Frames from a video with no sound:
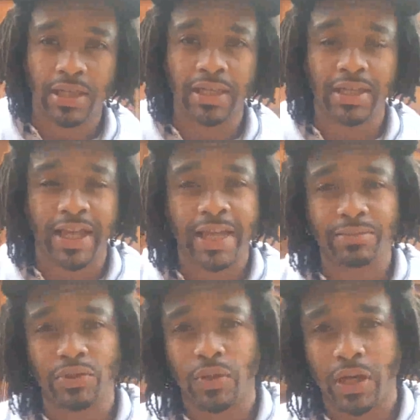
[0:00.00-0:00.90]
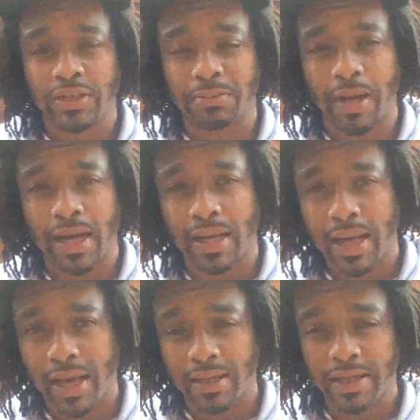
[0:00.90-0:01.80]
It came to us by
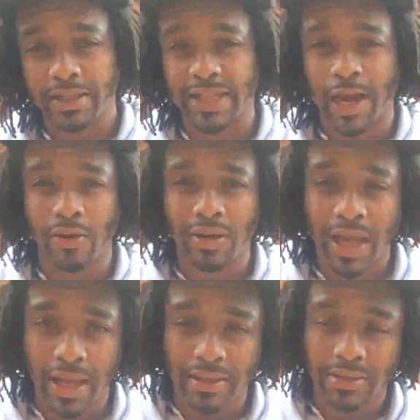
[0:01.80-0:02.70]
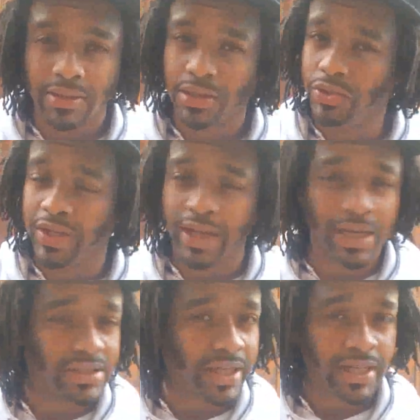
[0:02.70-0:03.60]
lot. It's our lot. You
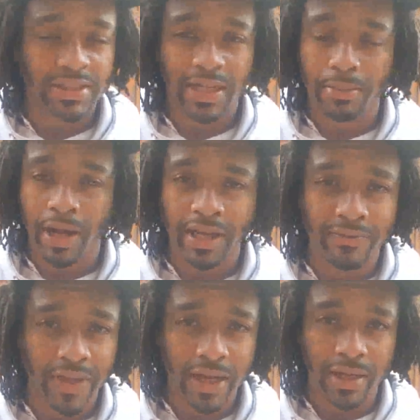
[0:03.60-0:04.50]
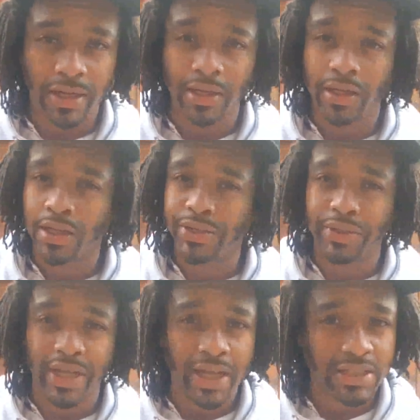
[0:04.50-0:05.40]
can't change that by invading. You
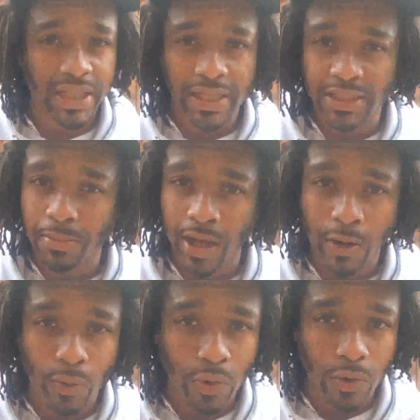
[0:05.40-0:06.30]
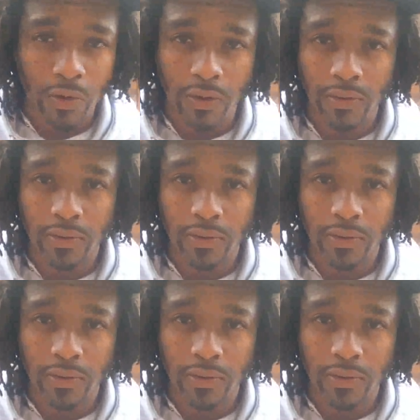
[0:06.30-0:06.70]
can't change it by war.